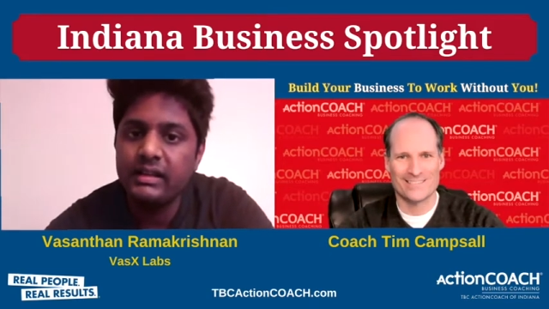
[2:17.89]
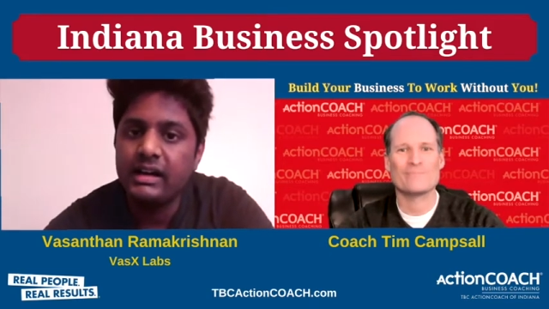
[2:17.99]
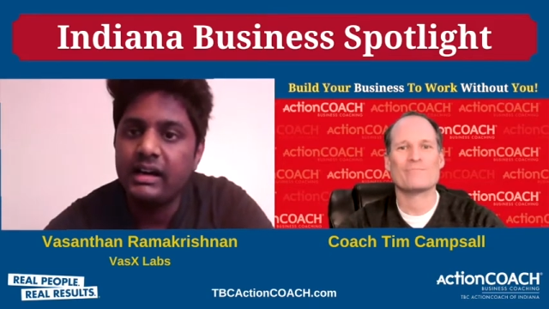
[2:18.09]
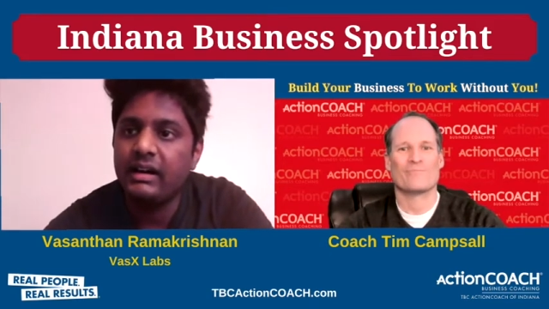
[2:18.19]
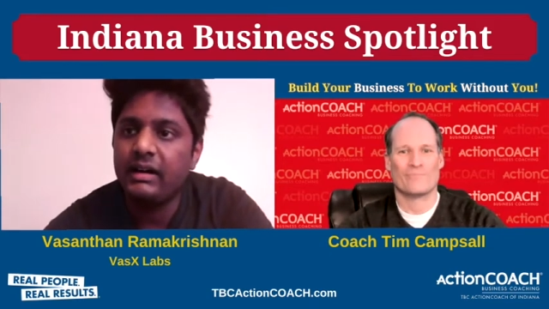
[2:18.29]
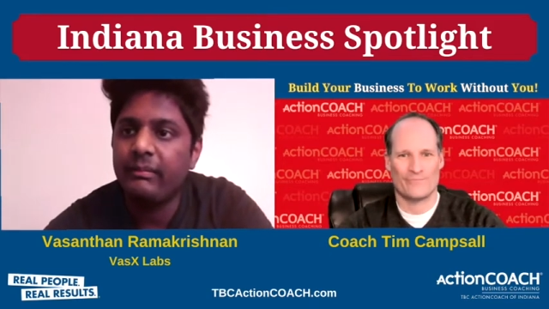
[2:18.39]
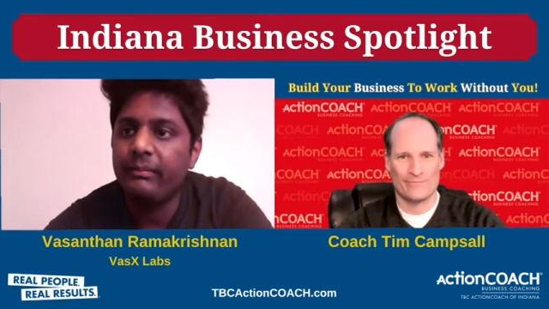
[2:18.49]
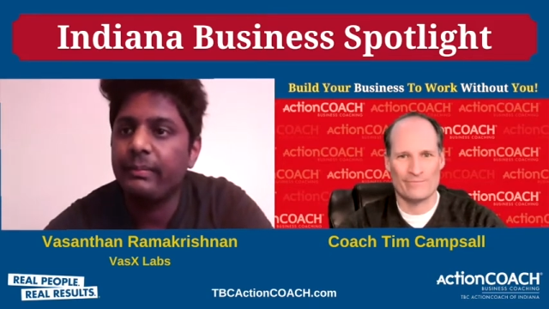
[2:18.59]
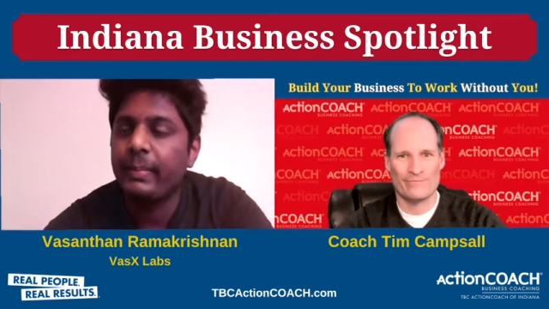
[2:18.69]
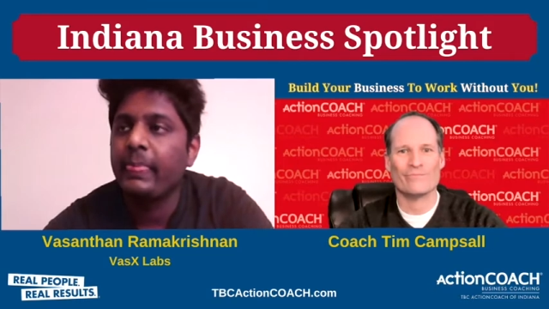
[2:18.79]
Speaker 1: Um,
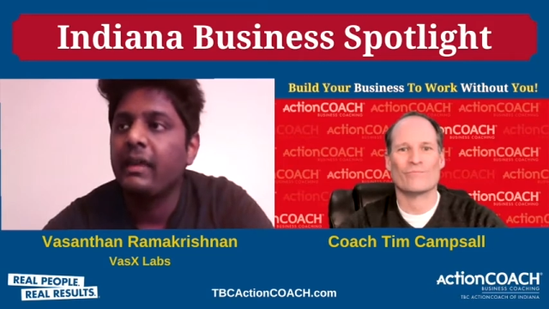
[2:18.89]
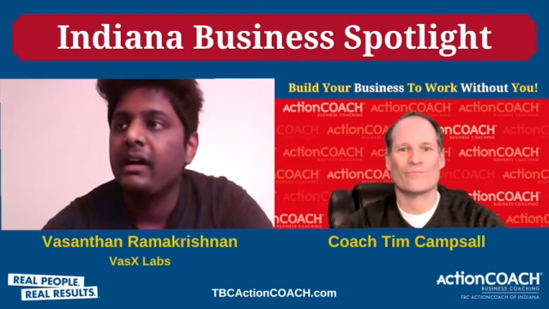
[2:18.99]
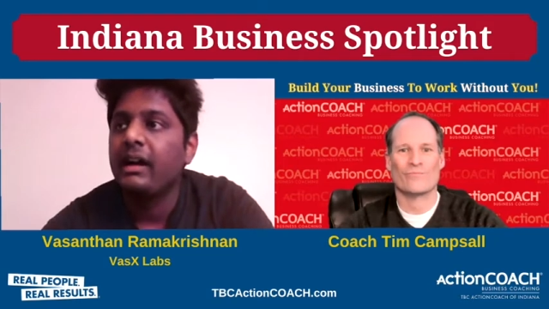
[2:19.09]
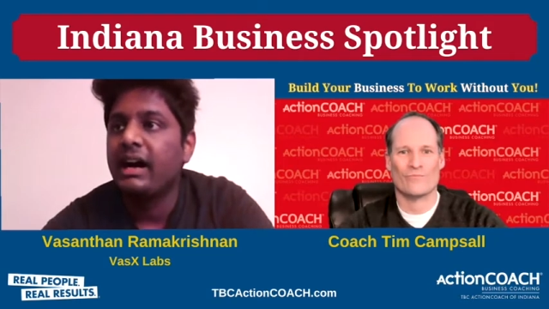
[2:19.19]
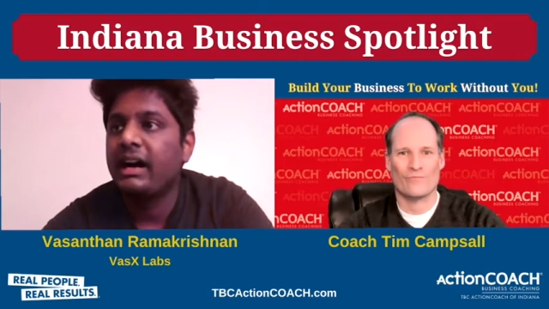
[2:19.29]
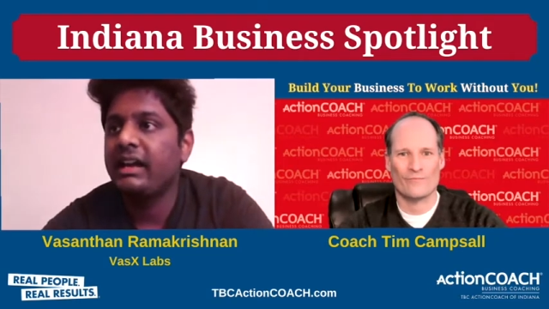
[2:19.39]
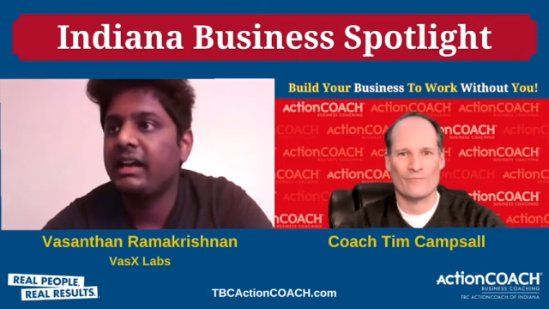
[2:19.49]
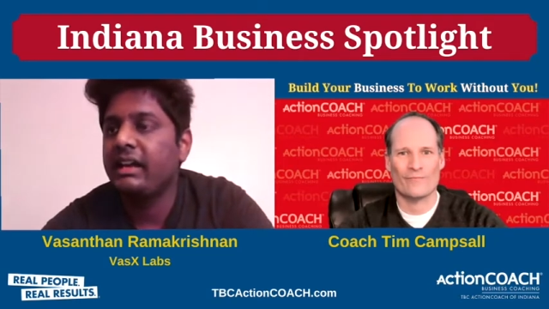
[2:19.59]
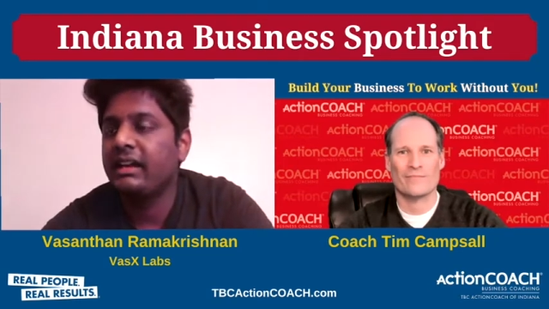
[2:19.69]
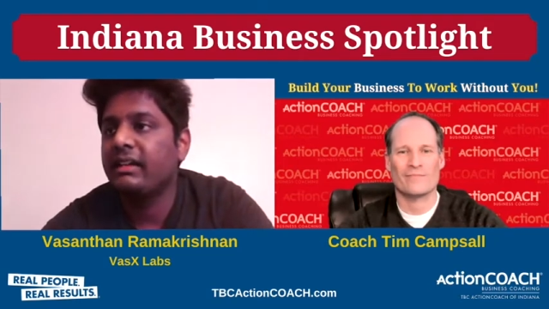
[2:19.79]

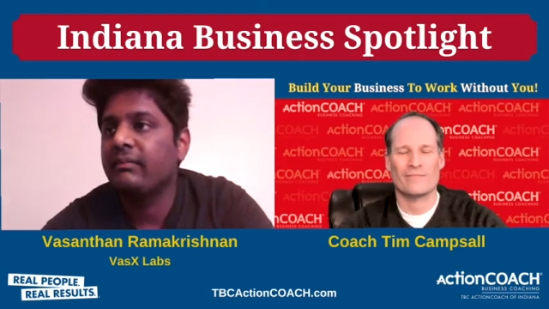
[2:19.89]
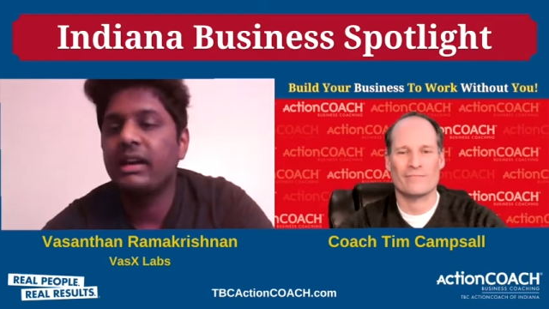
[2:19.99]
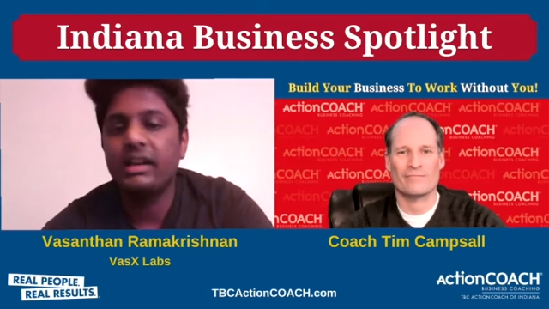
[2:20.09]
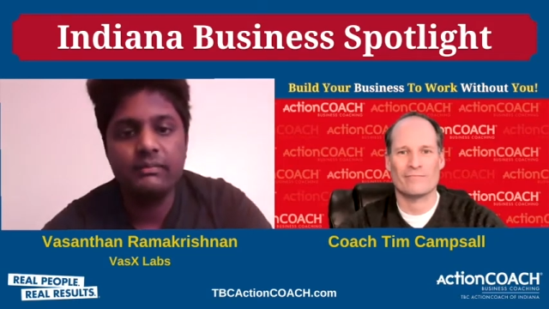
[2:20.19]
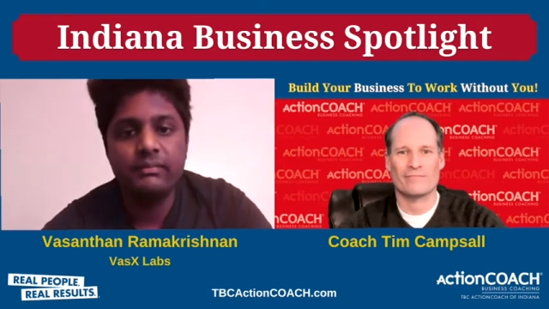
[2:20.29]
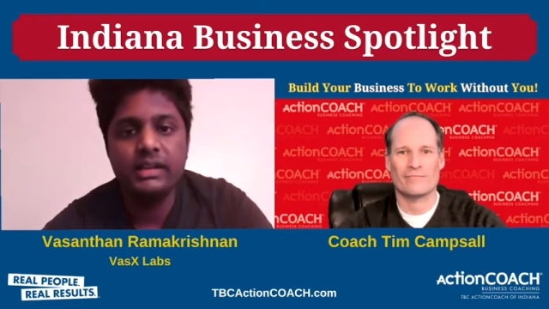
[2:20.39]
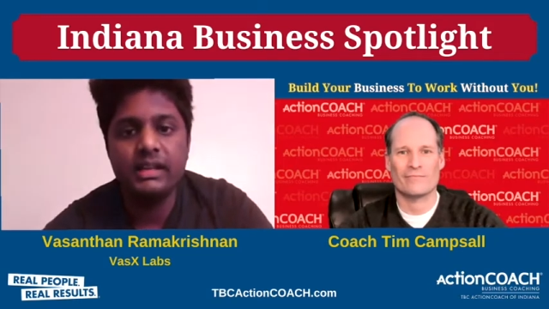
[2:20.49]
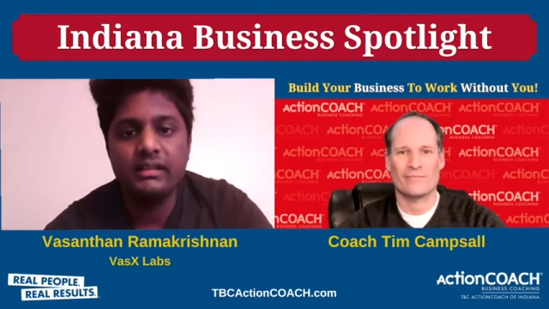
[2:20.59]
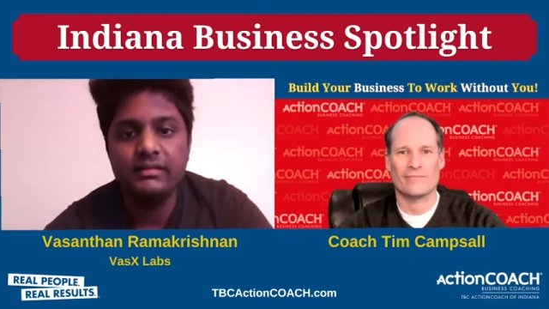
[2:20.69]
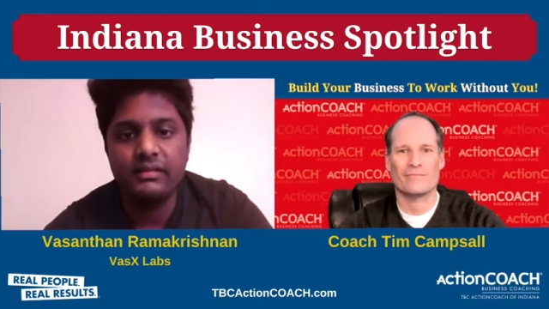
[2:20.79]
I my company
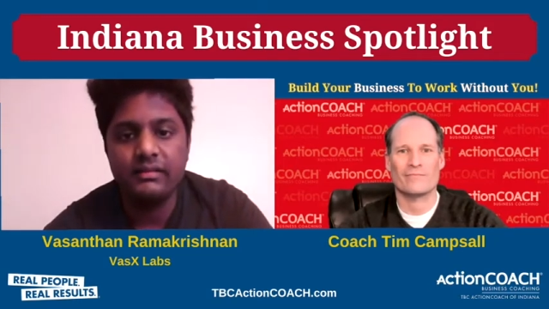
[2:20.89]
is